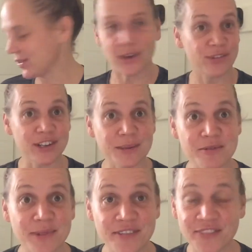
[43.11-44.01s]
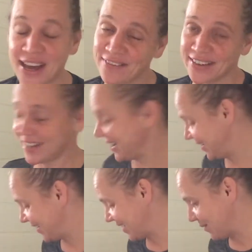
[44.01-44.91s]
So I've got some of my favorite things
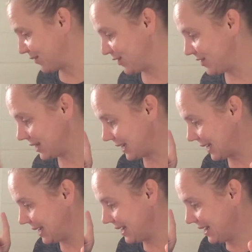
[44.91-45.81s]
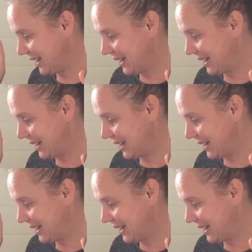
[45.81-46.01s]
to share with you today.